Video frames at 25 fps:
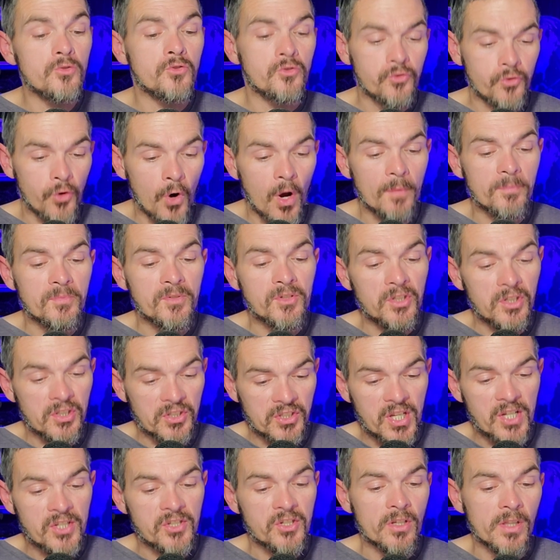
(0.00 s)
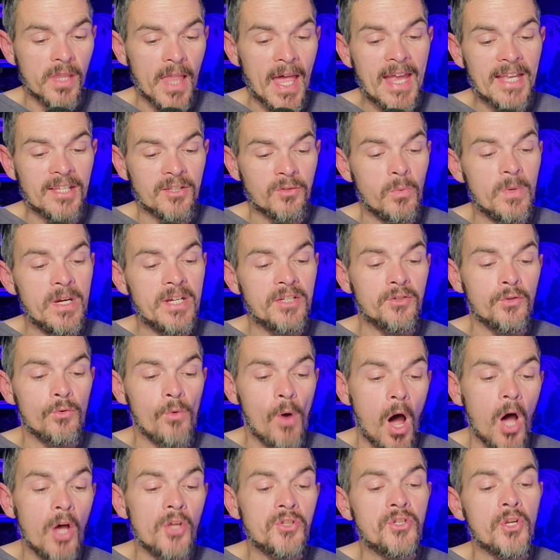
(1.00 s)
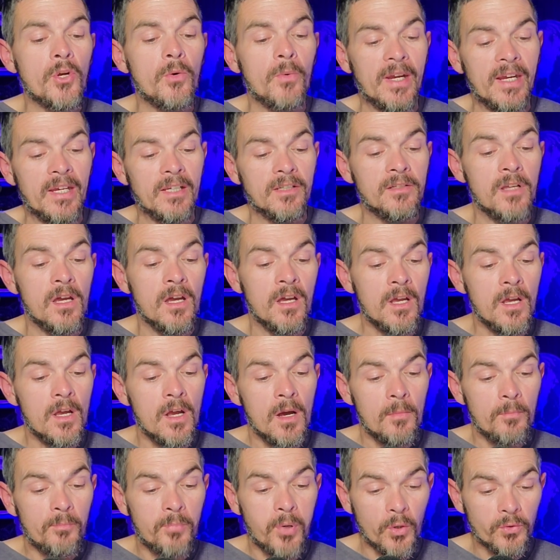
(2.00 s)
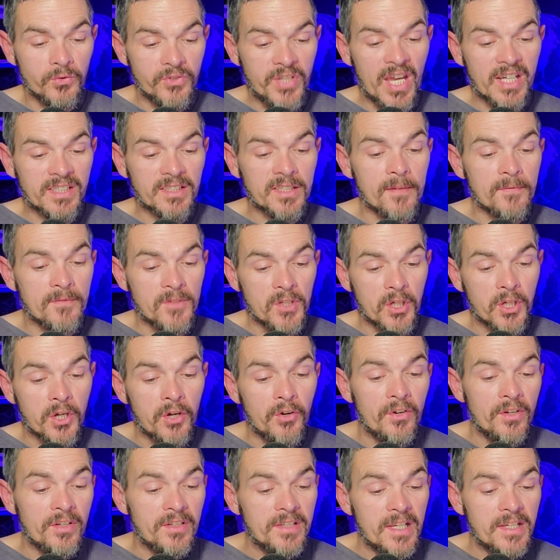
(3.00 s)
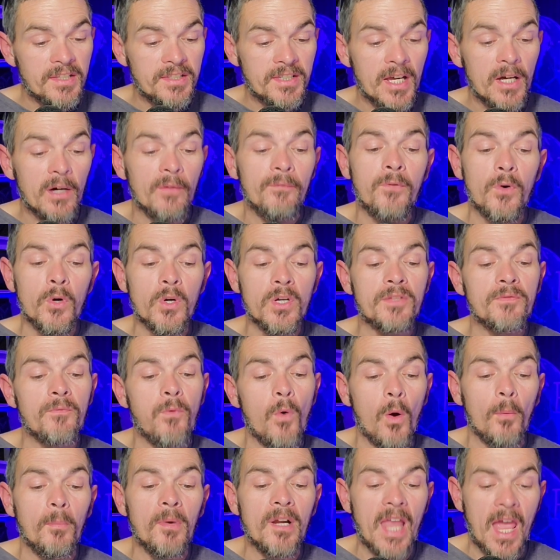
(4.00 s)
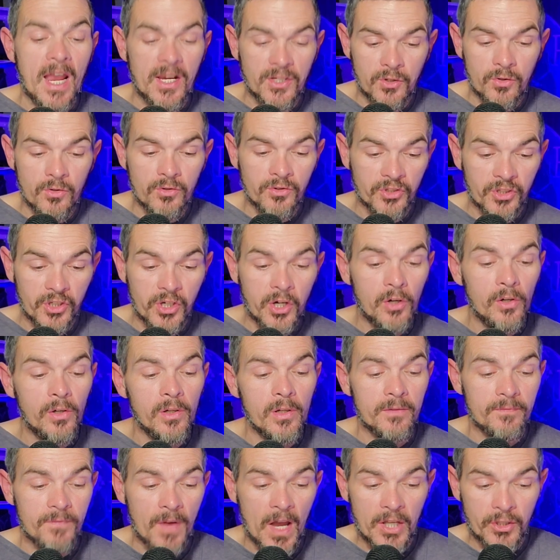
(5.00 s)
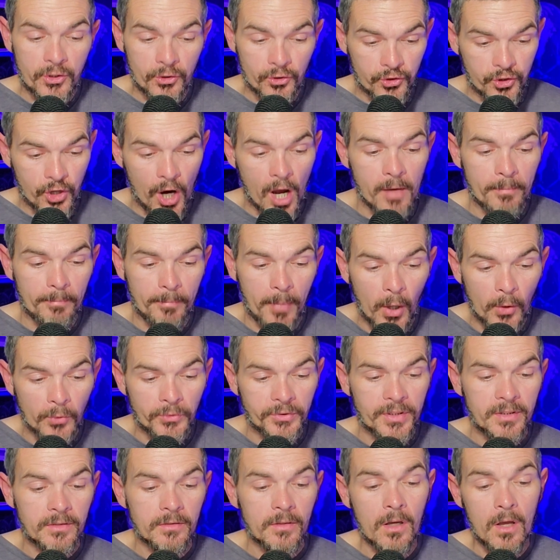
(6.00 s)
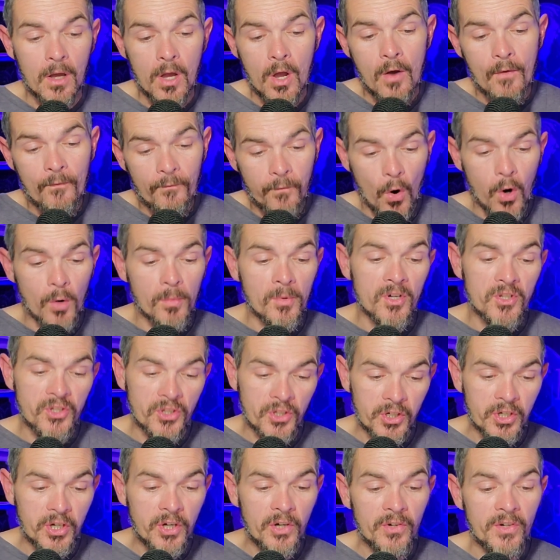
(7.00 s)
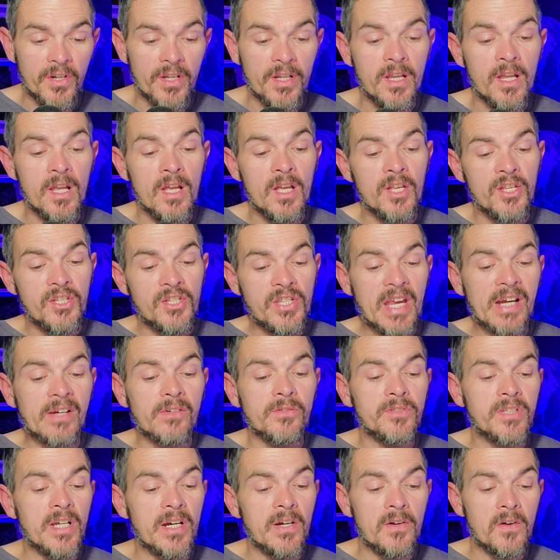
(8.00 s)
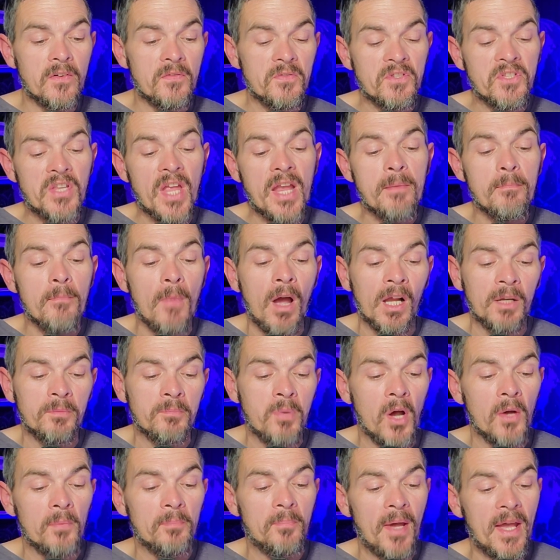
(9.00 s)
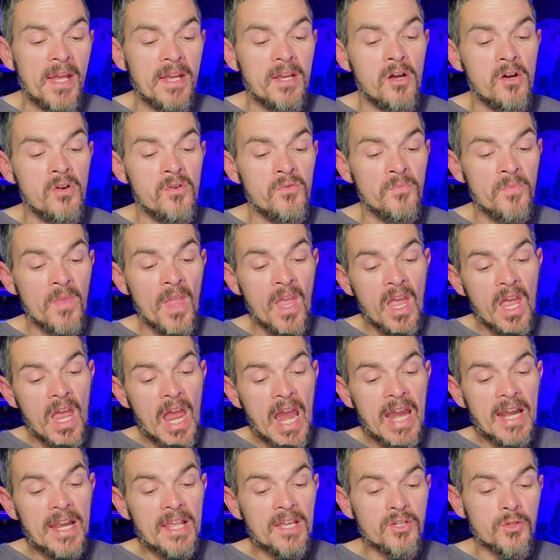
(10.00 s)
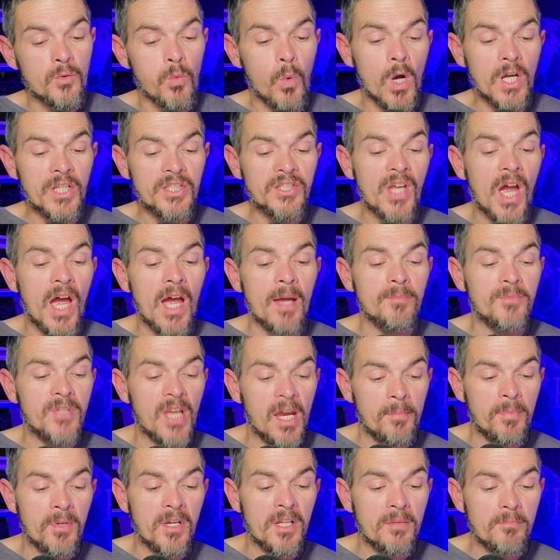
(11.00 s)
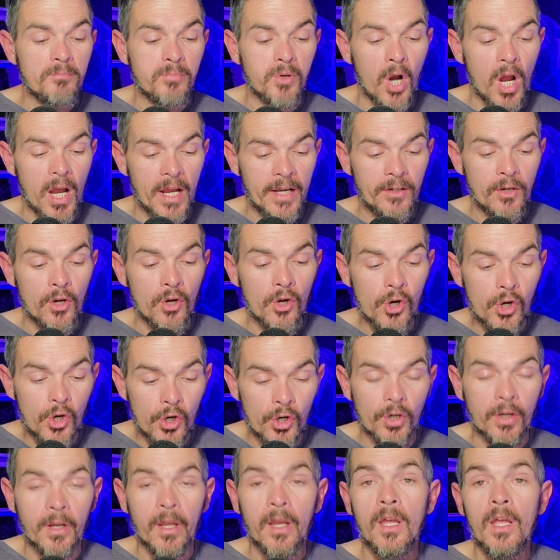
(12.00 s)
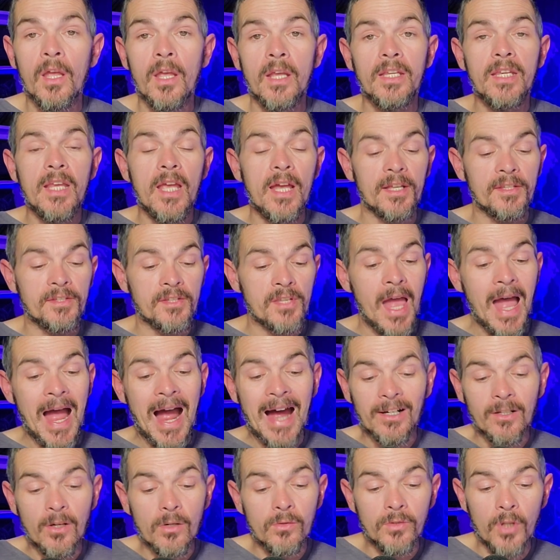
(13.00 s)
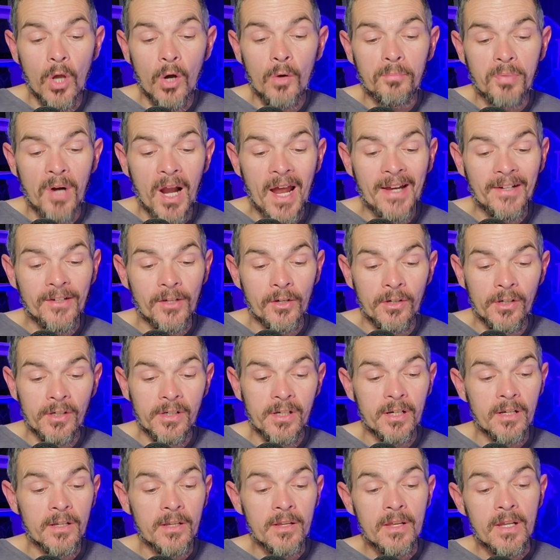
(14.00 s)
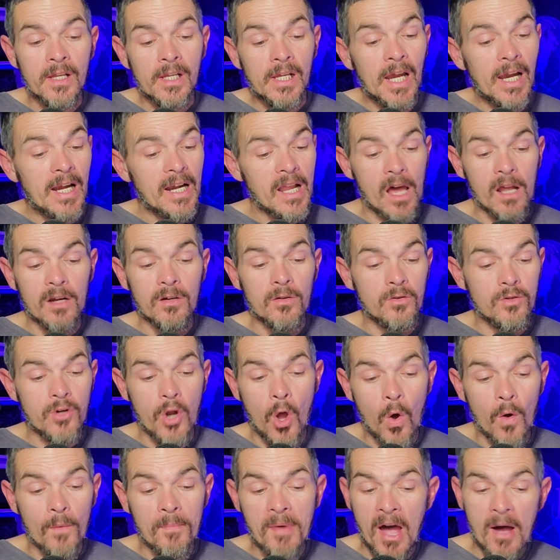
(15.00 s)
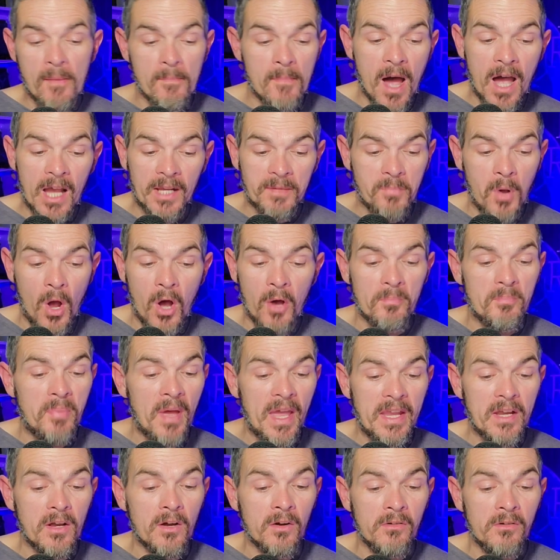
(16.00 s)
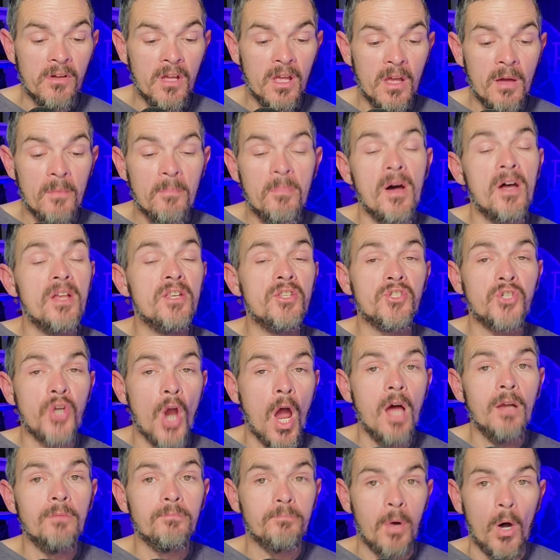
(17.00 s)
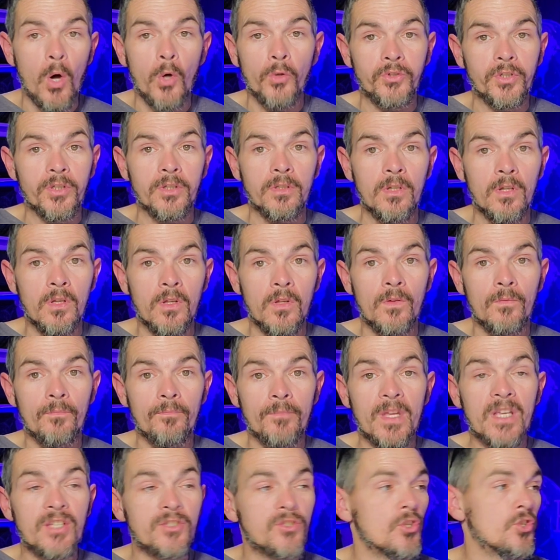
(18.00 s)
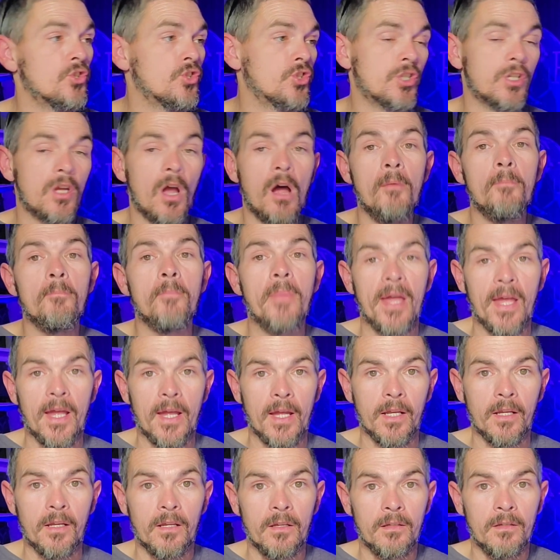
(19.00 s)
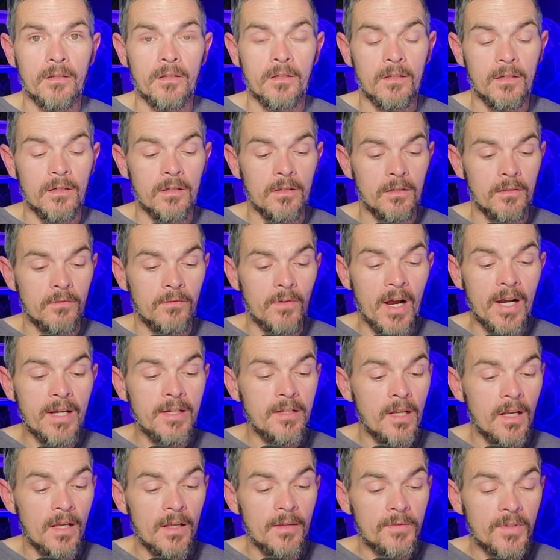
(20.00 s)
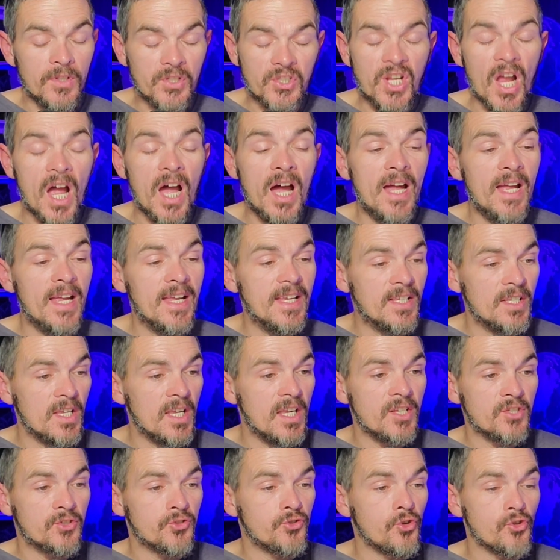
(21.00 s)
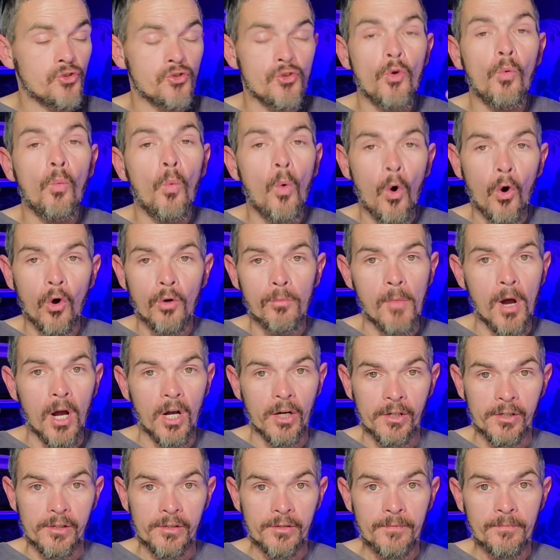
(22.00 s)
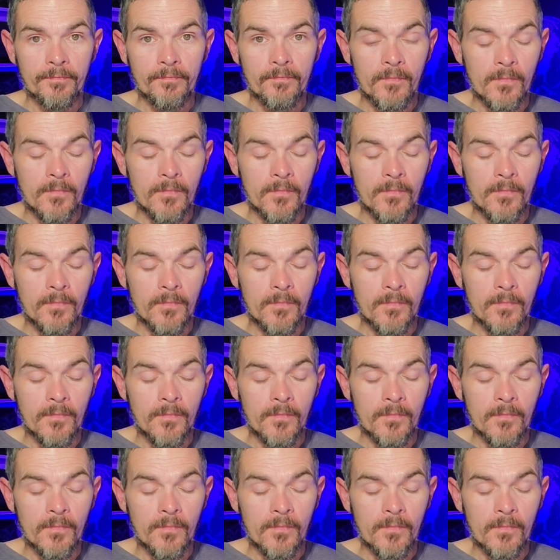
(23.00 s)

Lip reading: Trump's decision last week to also end protective security detail for his former national security advisor John Bolton, former Security Secretary of State Mike Pompeo, and his one-time deputy Brian Hook. Yes, I don't know Brian Hook, and I don't know about Mike Pompeo, but John Bolton is a scumbag, right? This guy is just a warmonger.